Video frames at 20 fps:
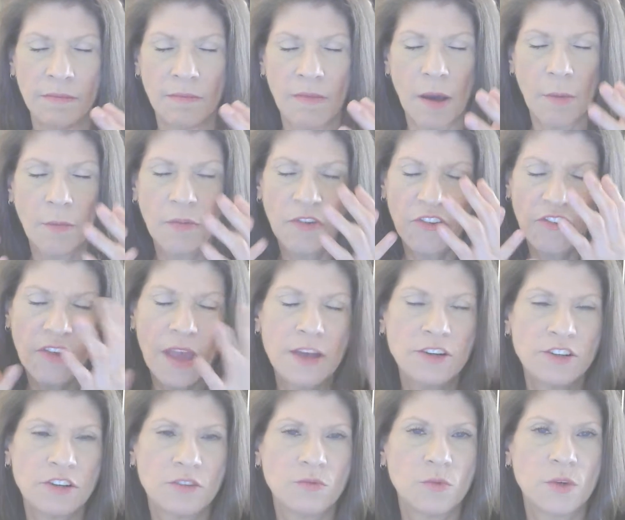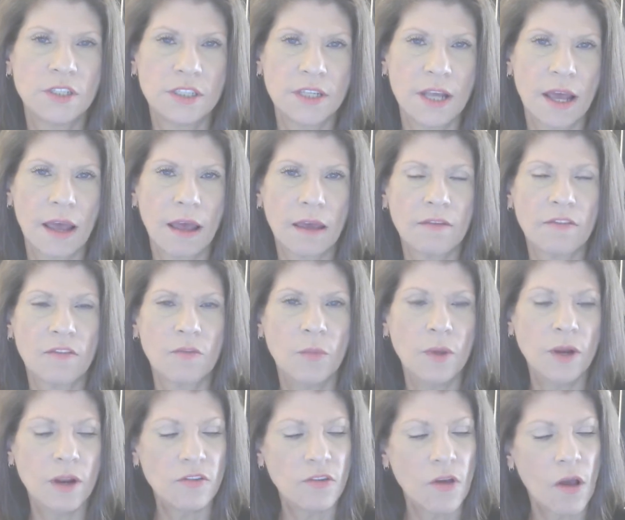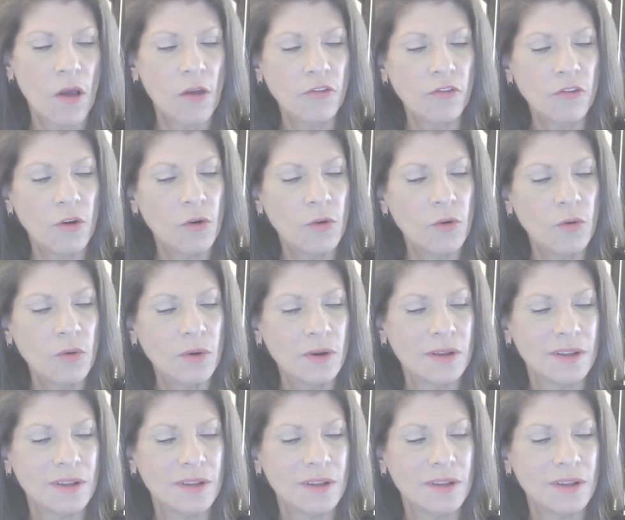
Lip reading: obsession with sex, but it's also